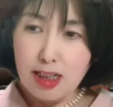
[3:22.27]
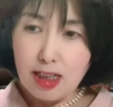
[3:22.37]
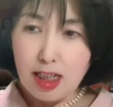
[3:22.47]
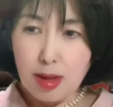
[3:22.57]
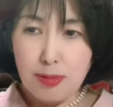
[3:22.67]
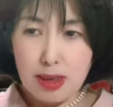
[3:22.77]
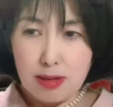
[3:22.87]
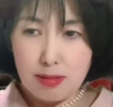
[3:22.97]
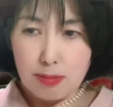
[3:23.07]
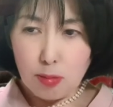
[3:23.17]

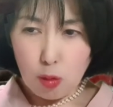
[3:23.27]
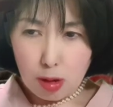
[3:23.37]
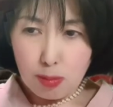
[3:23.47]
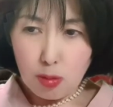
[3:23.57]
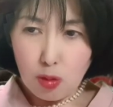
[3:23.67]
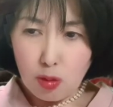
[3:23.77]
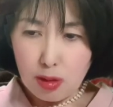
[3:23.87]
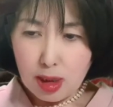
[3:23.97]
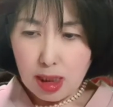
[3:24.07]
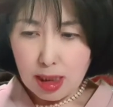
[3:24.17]
more and more
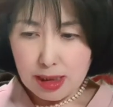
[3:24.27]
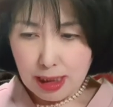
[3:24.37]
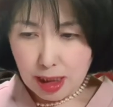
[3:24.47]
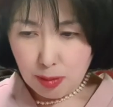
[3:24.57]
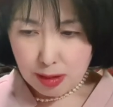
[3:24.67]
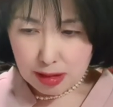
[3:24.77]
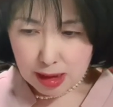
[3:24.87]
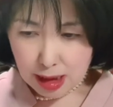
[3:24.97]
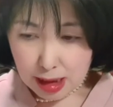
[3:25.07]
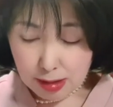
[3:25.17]
dealing with the
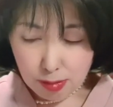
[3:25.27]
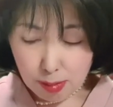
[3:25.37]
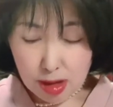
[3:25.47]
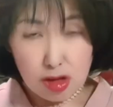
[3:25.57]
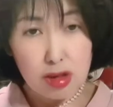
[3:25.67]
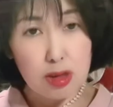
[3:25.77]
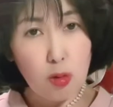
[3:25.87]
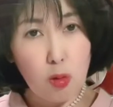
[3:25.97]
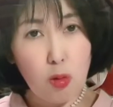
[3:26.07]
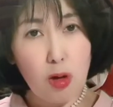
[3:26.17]
information
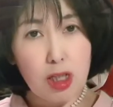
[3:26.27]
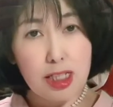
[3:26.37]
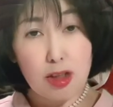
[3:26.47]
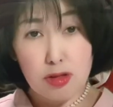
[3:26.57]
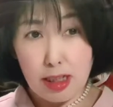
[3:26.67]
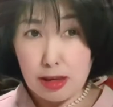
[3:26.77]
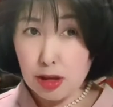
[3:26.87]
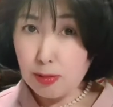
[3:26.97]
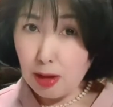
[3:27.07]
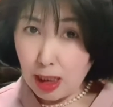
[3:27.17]
or the creation
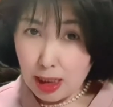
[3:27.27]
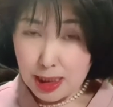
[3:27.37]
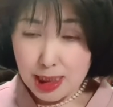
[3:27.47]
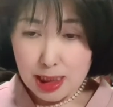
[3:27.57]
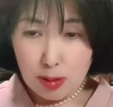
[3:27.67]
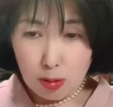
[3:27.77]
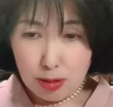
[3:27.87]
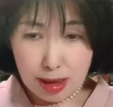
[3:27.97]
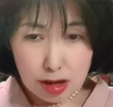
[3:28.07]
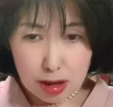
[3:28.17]
of art or
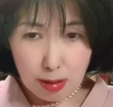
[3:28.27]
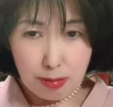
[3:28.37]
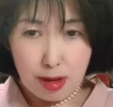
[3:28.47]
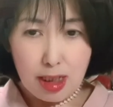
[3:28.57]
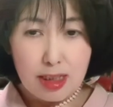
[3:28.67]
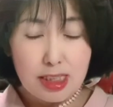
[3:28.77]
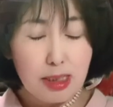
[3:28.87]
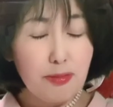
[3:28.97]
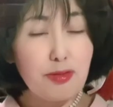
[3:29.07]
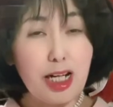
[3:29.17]
creation of some
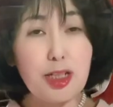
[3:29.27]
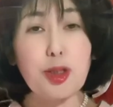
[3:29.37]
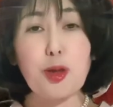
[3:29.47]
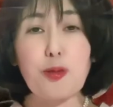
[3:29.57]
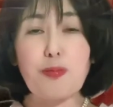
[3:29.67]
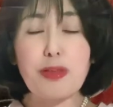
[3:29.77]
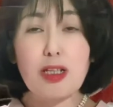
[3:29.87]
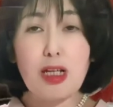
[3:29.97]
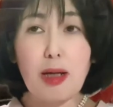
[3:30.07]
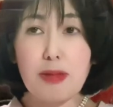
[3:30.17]
value.
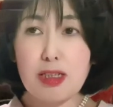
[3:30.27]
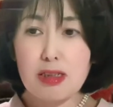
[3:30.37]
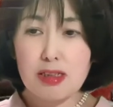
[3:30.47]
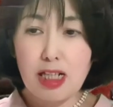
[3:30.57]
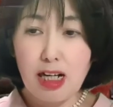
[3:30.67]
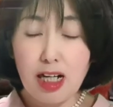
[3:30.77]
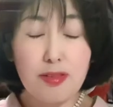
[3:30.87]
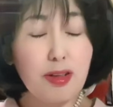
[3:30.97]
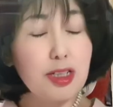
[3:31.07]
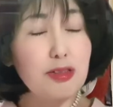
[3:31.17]
The high
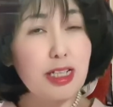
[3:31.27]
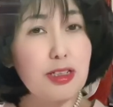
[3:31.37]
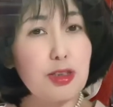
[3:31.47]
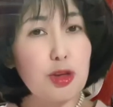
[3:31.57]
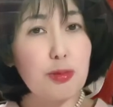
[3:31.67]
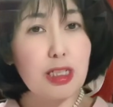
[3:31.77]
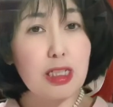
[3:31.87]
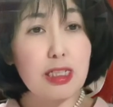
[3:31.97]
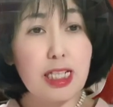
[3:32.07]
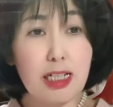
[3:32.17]
value tend to be
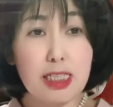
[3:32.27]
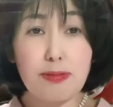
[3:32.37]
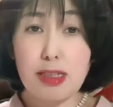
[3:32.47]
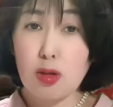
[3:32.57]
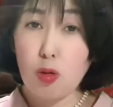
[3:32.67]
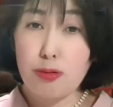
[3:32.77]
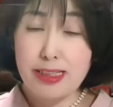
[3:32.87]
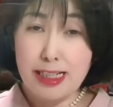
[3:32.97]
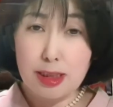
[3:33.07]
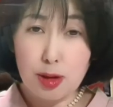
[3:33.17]
negatively
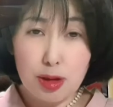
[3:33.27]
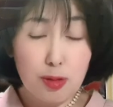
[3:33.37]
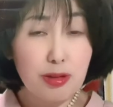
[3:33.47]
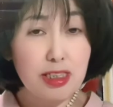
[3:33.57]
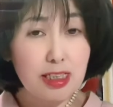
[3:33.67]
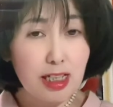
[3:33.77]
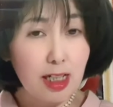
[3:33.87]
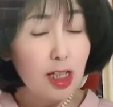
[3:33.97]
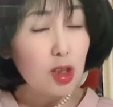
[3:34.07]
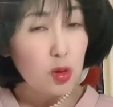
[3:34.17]
correlate with the
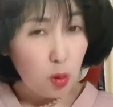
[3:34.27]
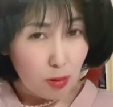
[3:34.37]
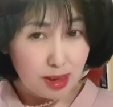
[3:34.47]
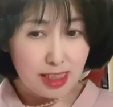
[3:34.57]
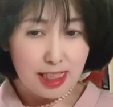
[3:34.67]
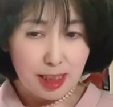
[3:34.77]
quantity.